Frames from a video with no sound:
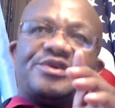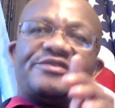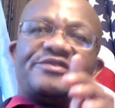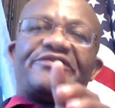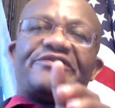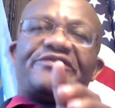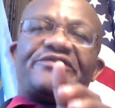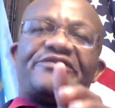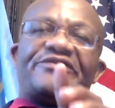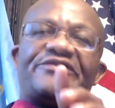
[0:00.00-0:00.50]

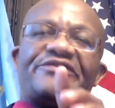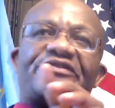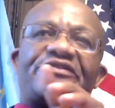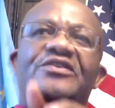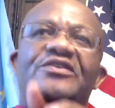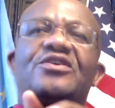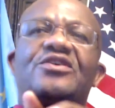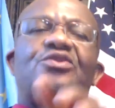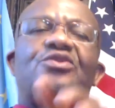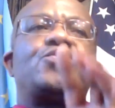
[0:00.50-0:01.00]

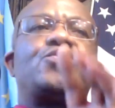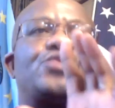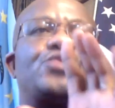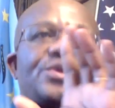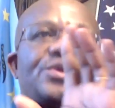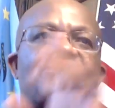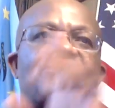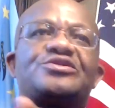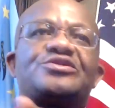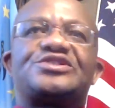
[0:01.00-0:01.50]
before we
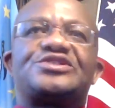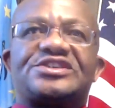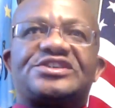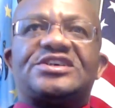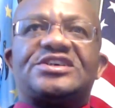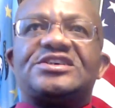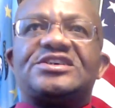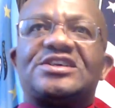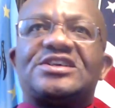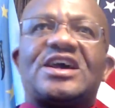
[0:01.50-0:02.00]

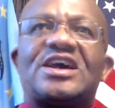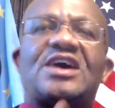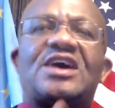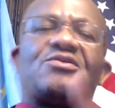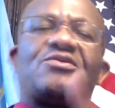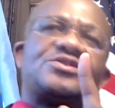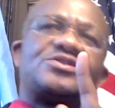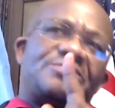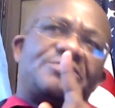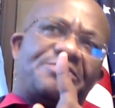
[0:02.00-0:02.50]
proceed,
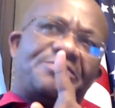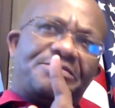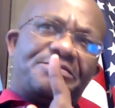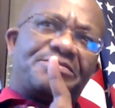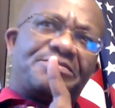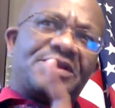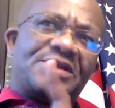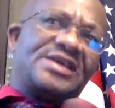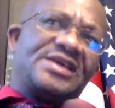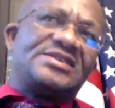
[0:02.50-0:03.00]
I want to
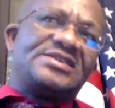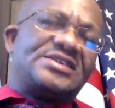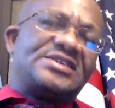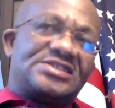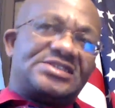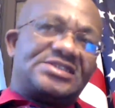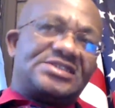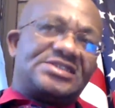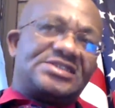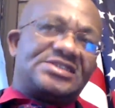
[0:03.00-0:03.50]
play
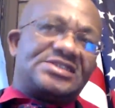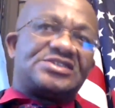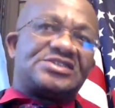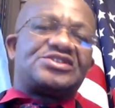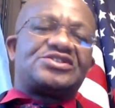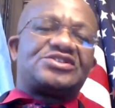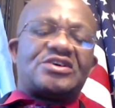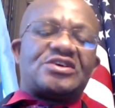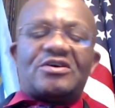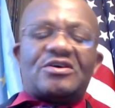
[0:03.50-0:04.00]
this
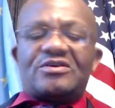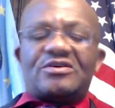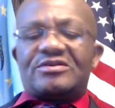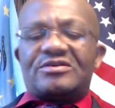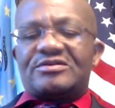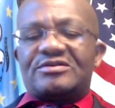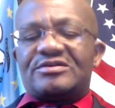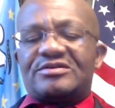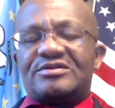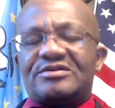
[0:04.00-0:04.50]

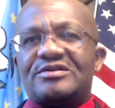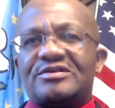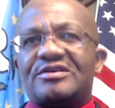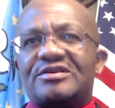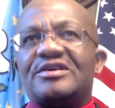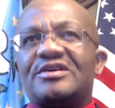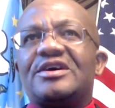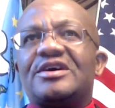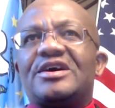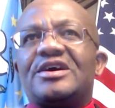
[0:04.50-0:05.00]
song.
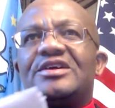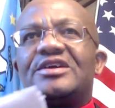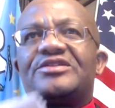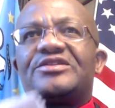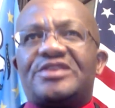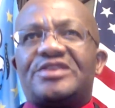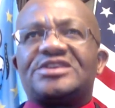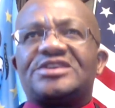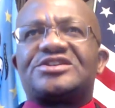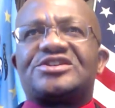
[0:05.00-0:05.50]

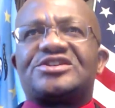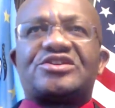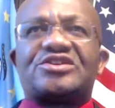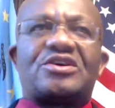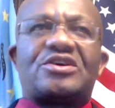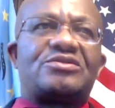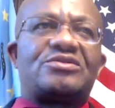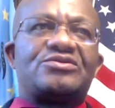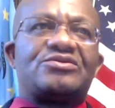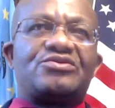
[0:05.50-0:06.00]
This
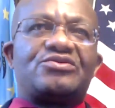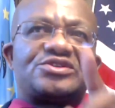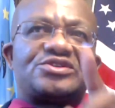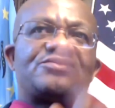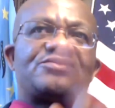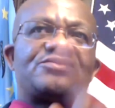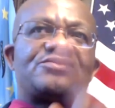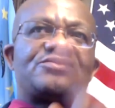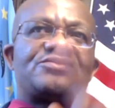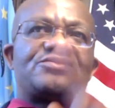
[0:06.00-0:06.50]
song
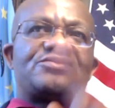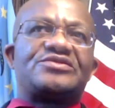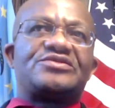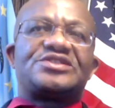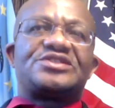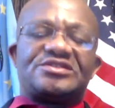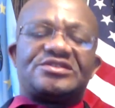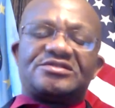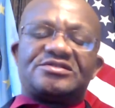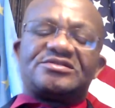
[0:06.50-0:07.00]
was
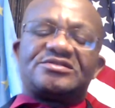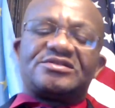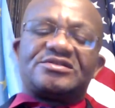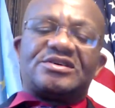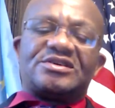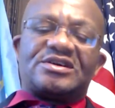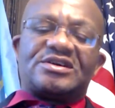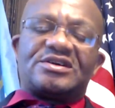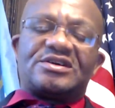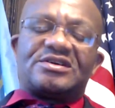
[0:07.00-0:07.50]
written
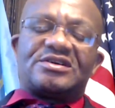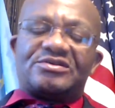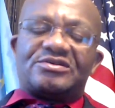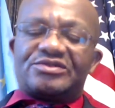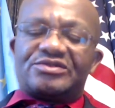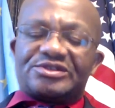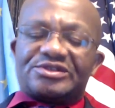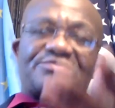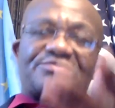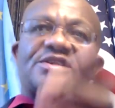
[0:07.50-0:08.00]

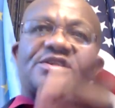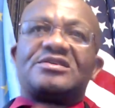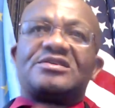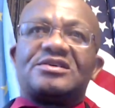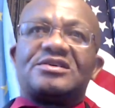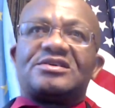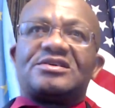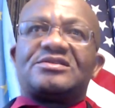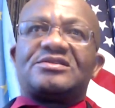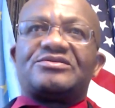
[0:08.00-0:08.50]

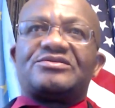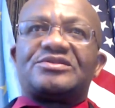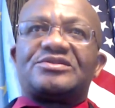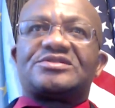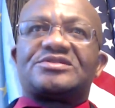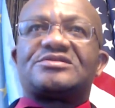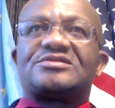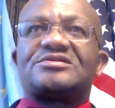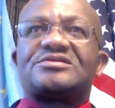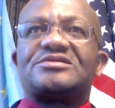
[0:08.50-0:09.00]

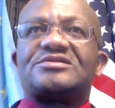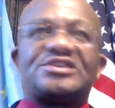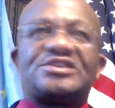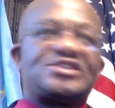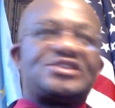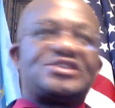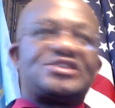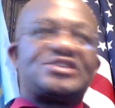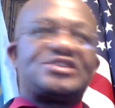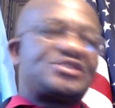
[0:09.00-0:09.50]
was
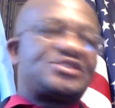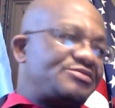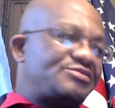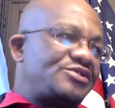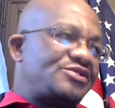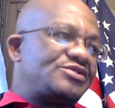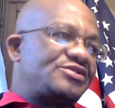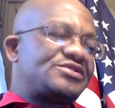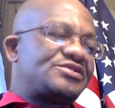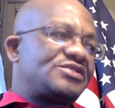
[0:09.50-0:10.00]
this
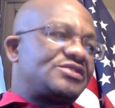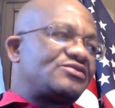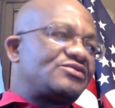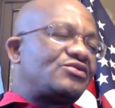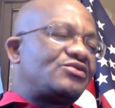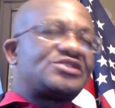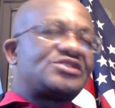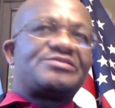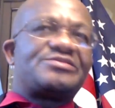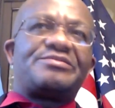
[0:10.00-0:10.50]
music
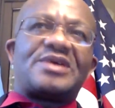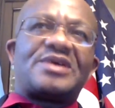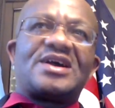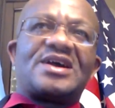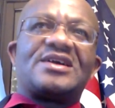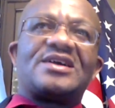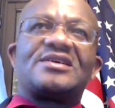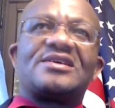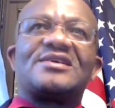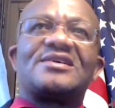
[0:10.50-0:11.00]
was
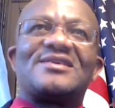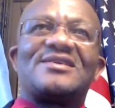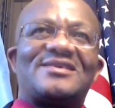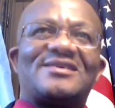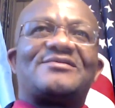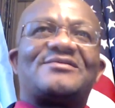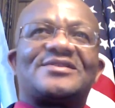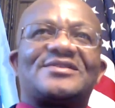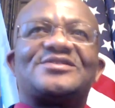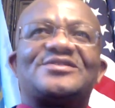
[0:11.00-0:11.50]
by
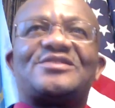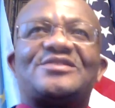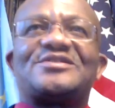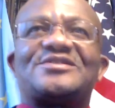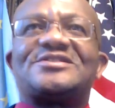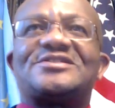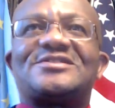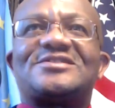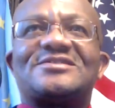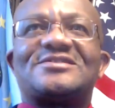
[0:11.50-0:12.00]
Eric
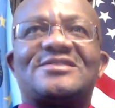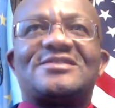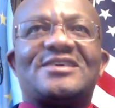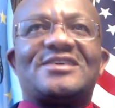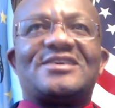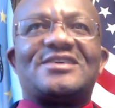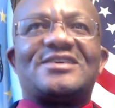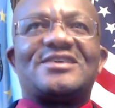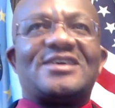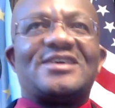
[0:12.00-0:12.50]
Donaldson.
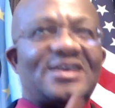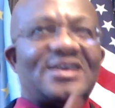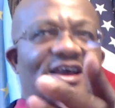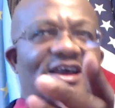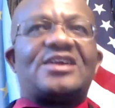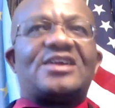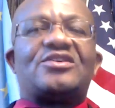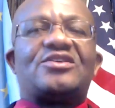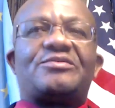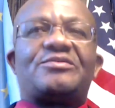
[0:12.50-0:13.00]
I
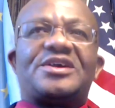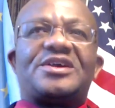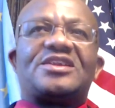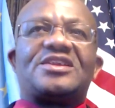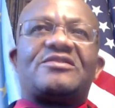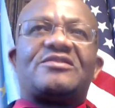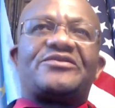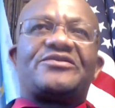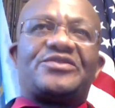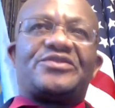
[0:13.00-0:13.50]
know many
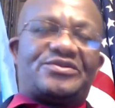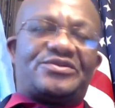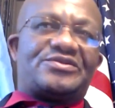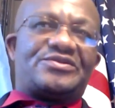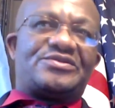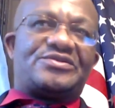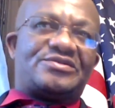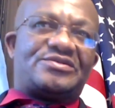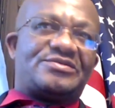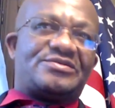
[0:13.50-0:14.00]
of
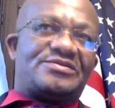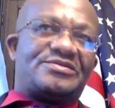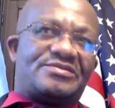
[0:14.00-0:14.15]
you